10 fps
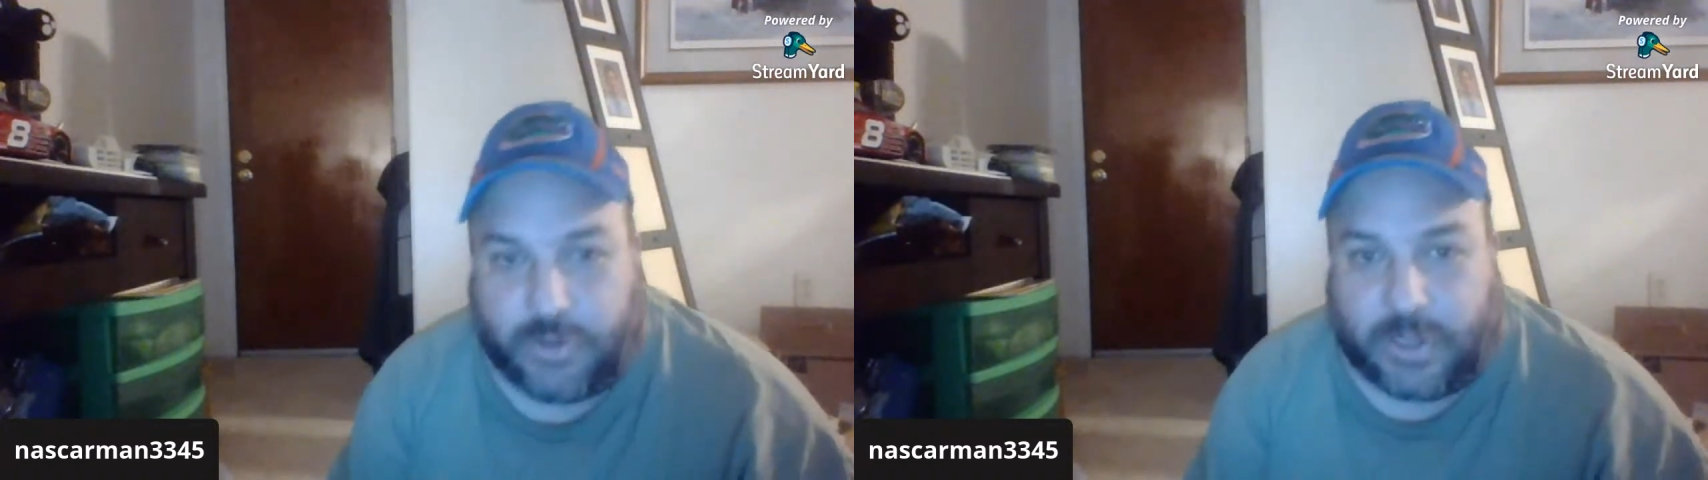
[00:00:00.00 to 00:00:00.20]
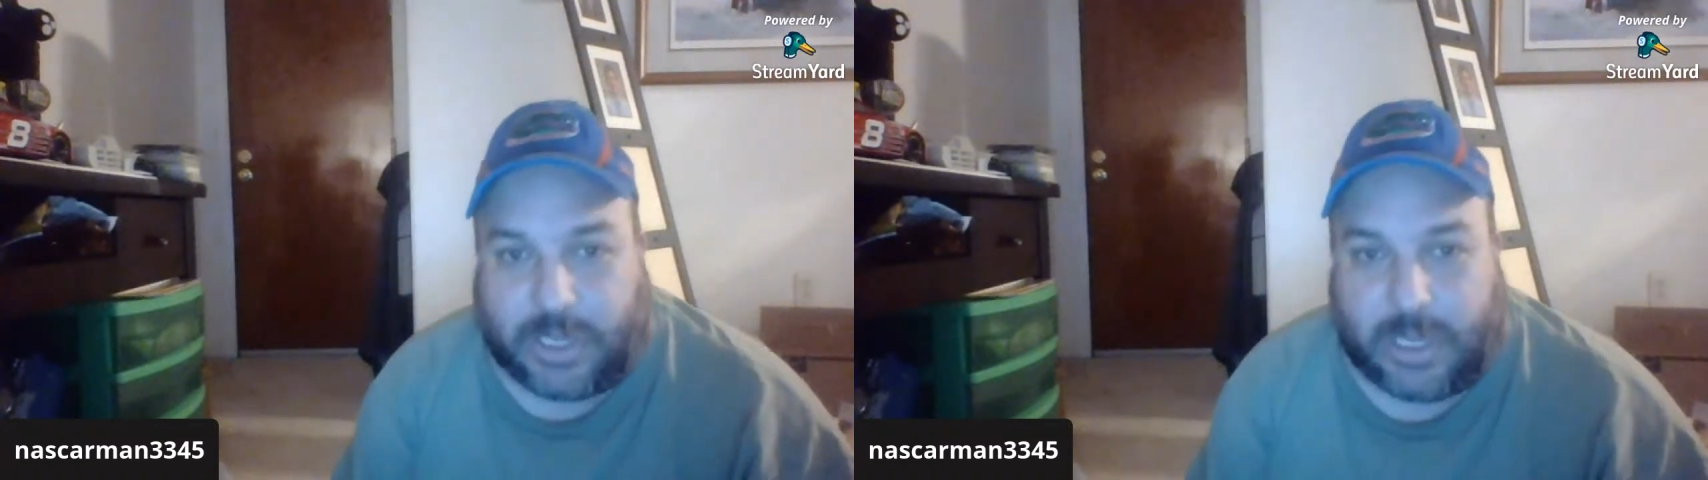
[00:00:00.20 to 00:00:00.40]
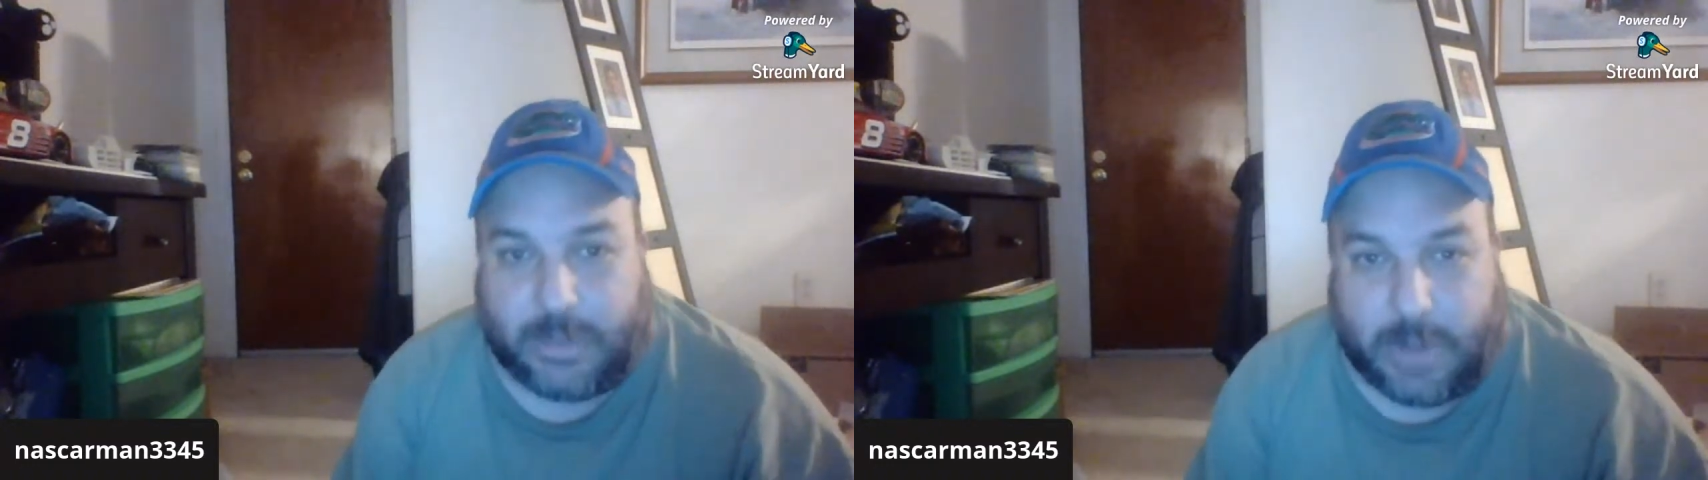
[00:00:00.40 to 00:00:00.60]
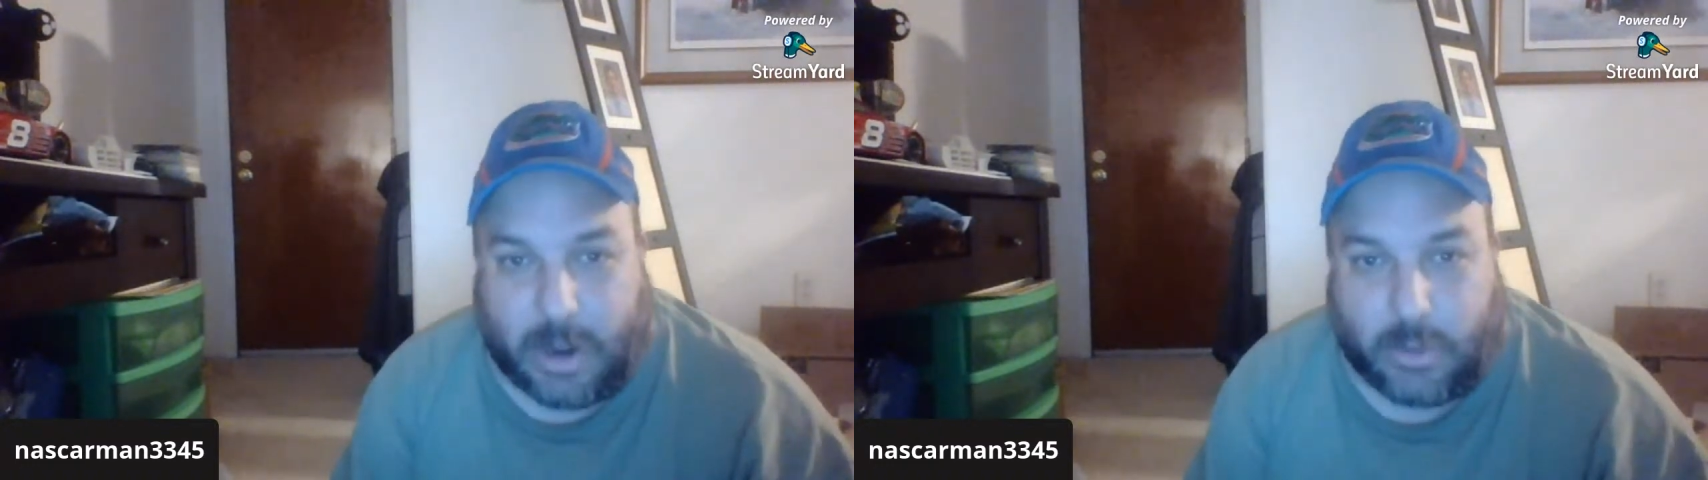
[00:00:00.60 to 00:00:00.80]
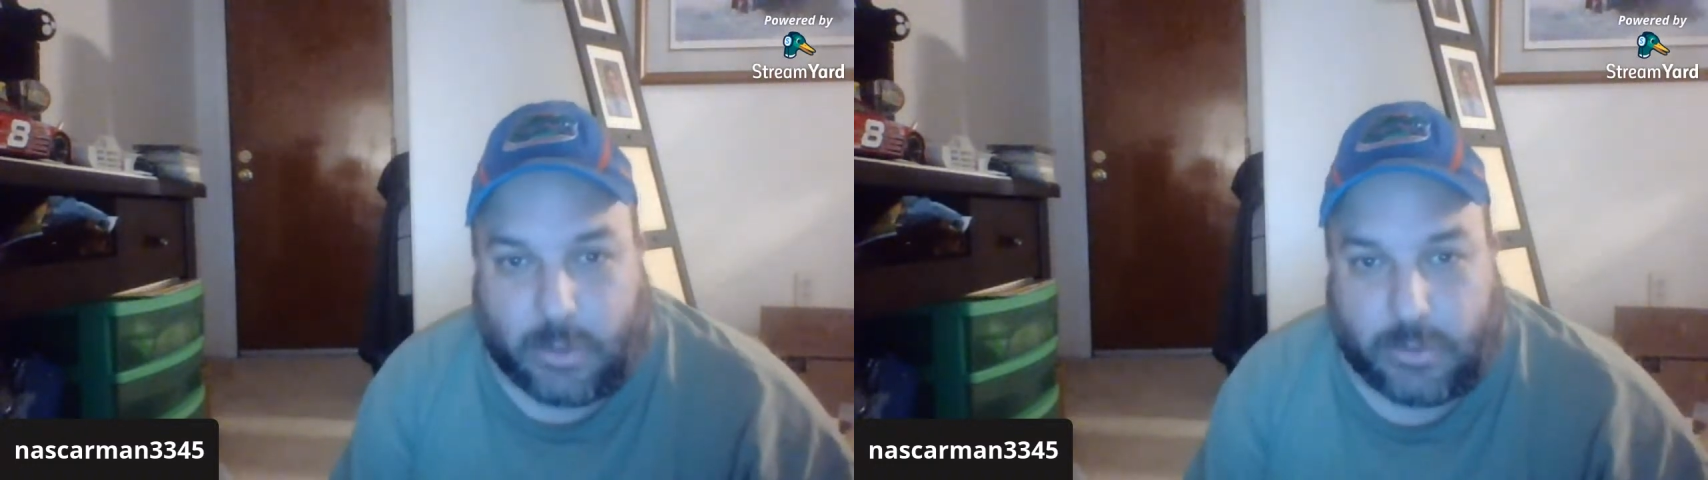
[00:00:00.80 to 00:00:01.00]
came
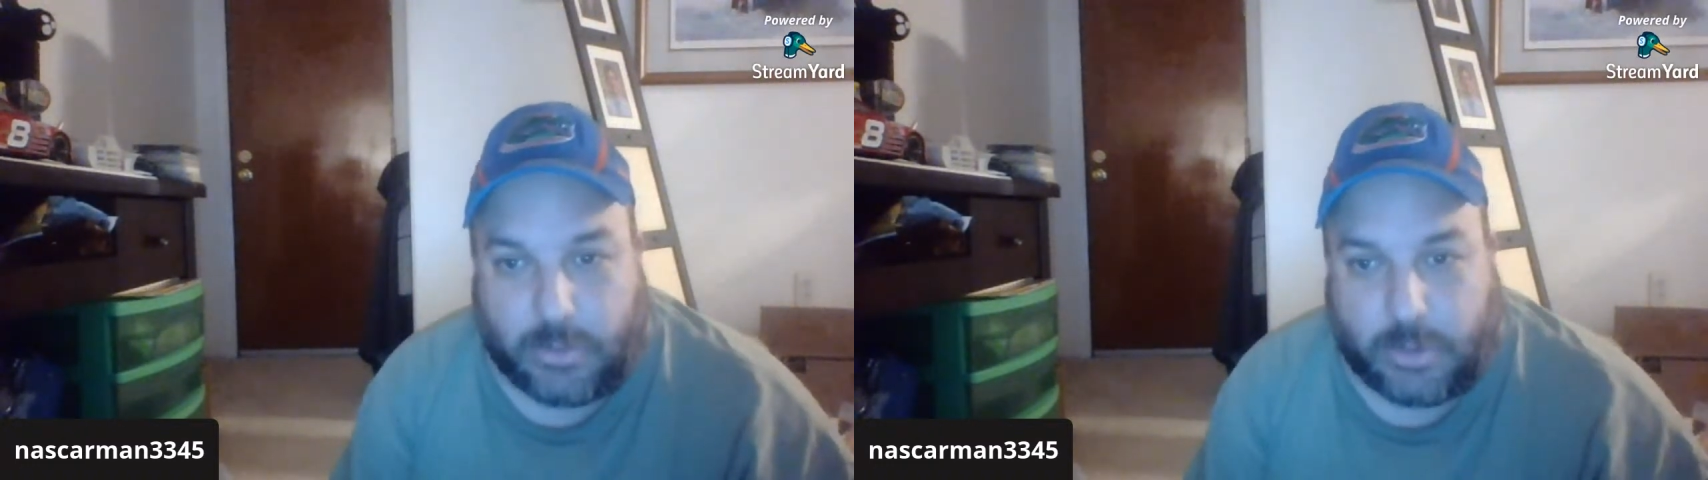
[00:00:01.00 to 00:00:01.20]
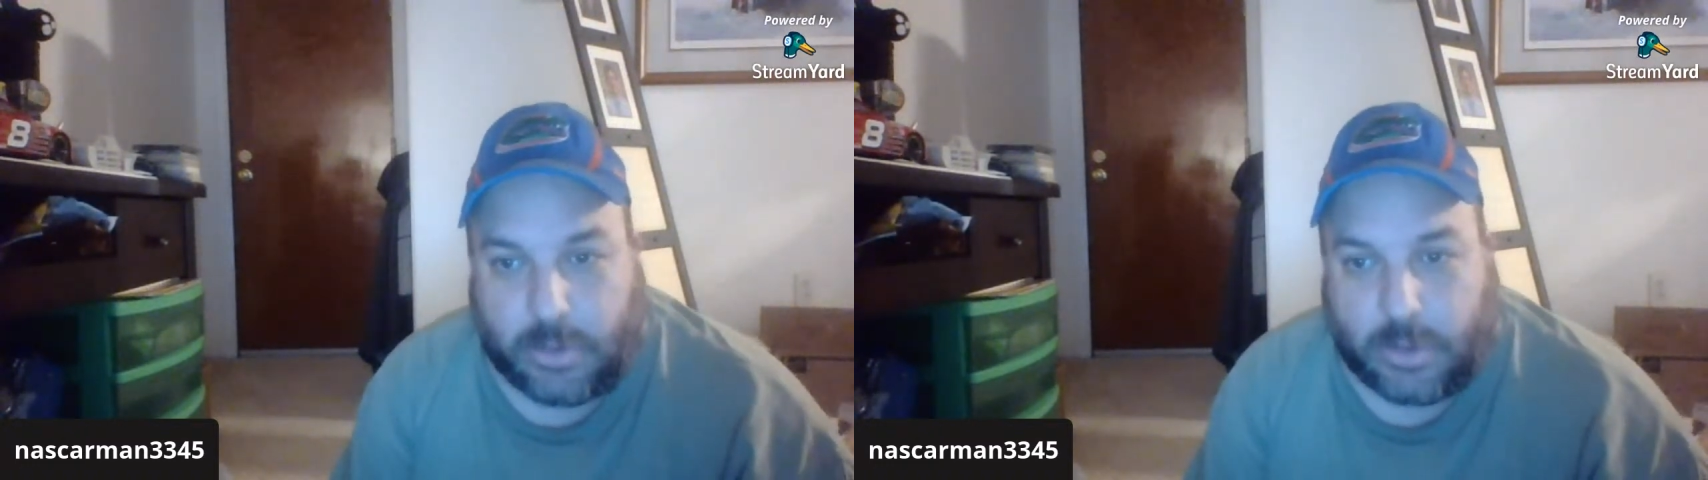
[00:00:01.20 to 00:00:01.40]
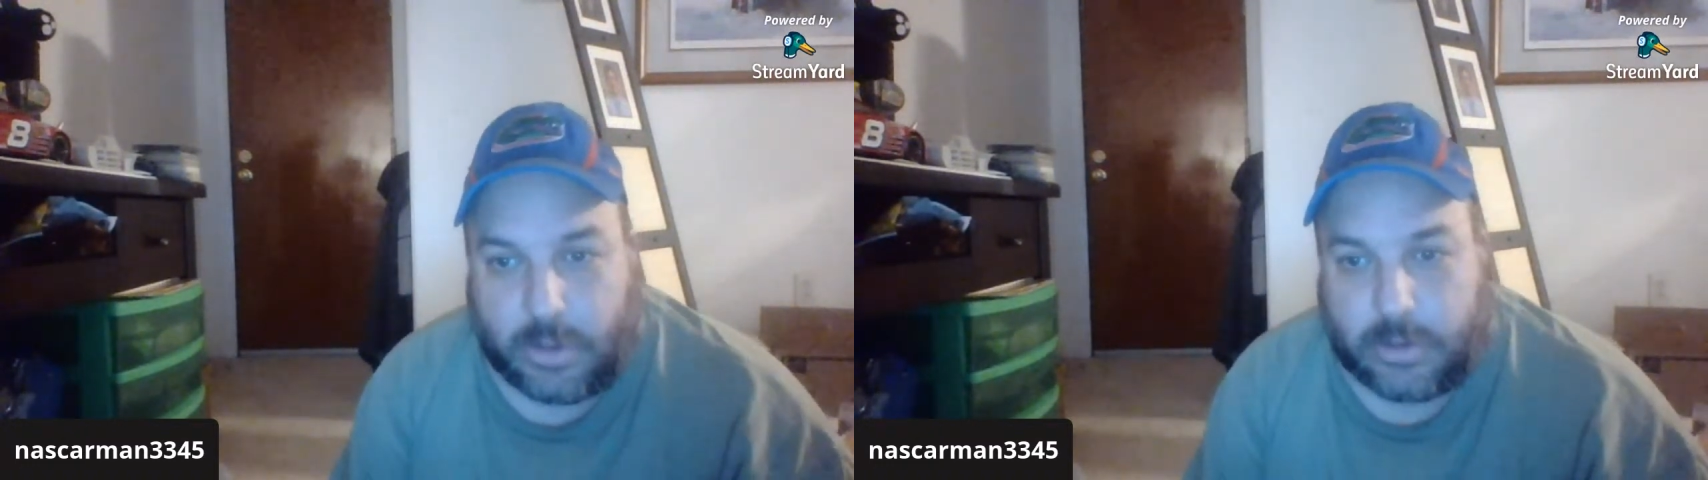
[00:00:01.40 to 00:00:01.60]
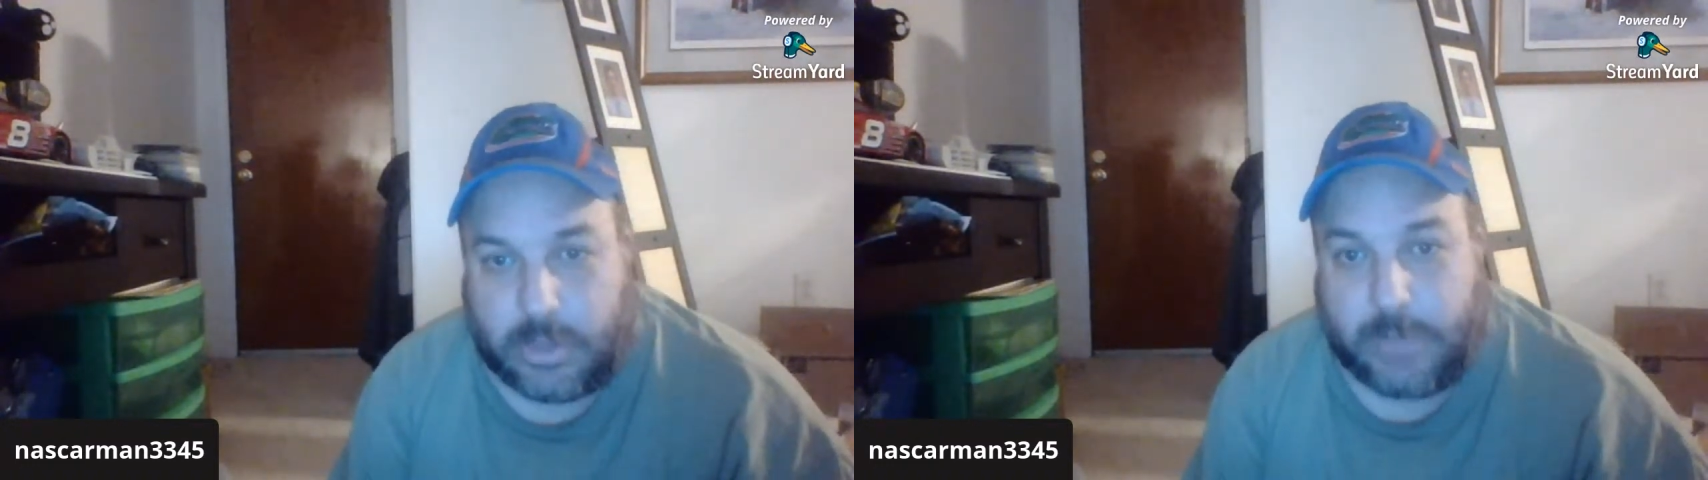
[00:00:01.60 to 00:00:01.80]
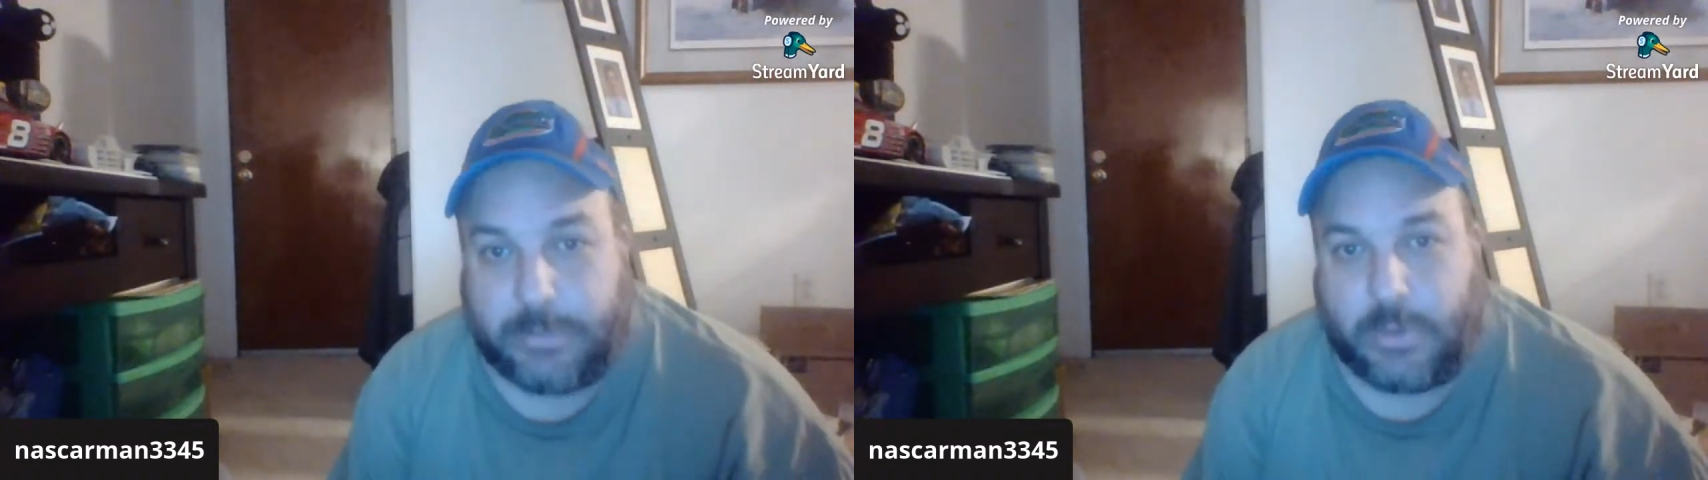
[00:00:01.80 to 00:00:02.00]
out,
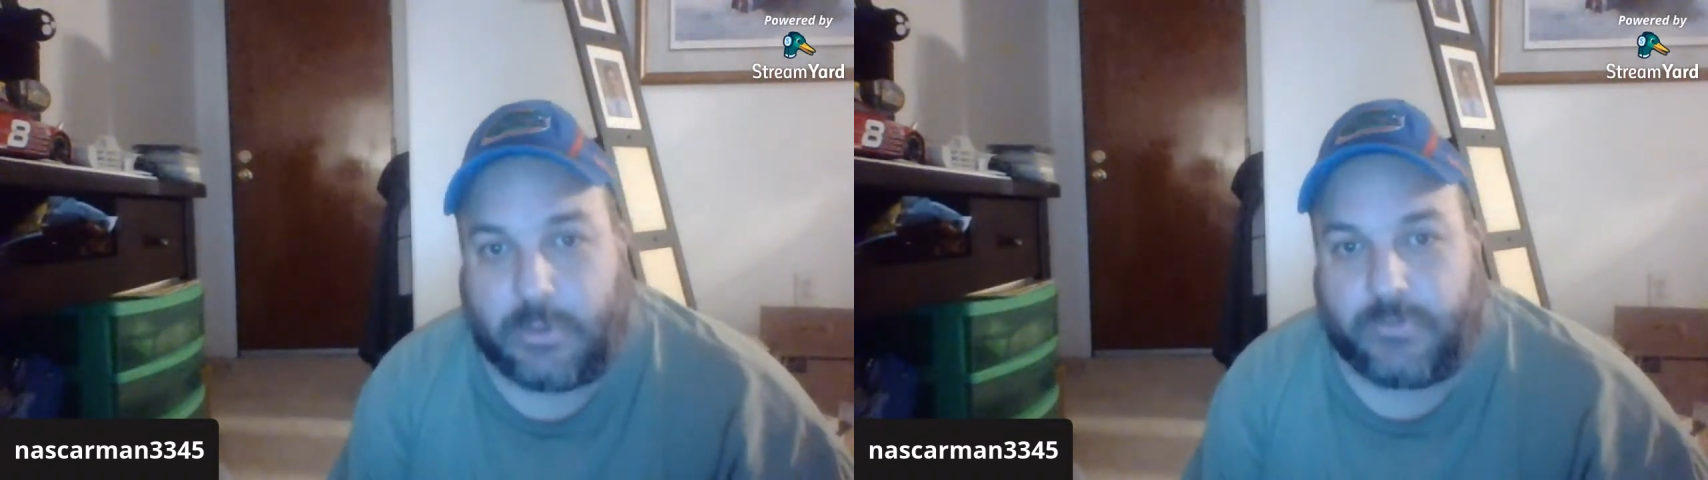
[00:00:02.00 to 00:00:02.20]
they put